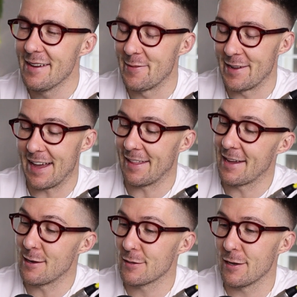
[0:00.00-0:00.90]
But yeah,
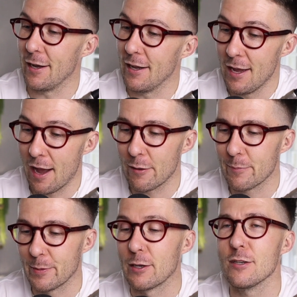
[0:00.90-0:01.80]
that's
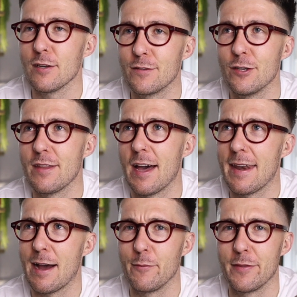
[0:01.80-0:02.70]
because I've done that
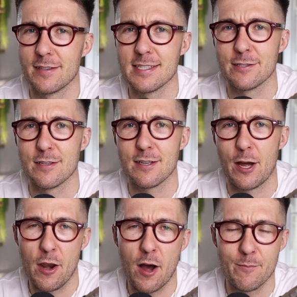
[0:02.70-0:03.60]
now with the scissors,
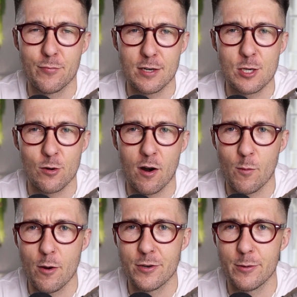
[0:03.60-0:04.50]
I'm pretty sure I
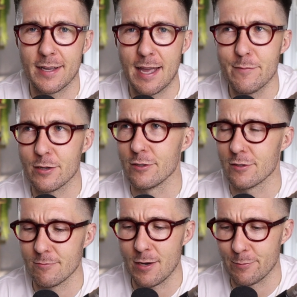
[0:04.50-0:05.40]
won't do it again,
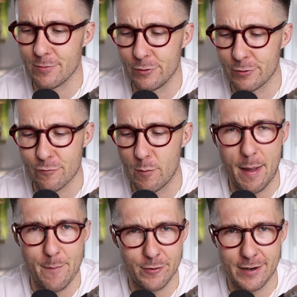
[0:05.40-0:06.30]
because well, you just
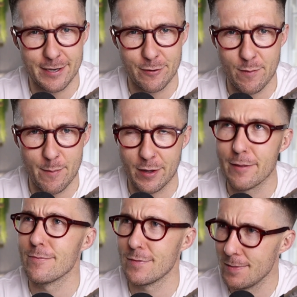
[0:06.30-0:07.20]
remember it and you remember
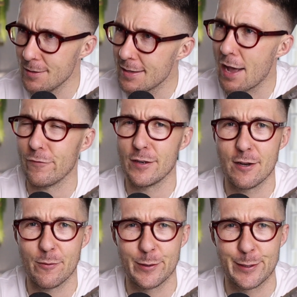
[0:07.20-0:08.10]
definitely
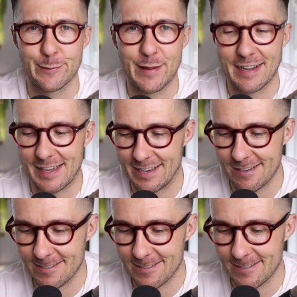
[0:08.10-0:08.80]
not want to do that again.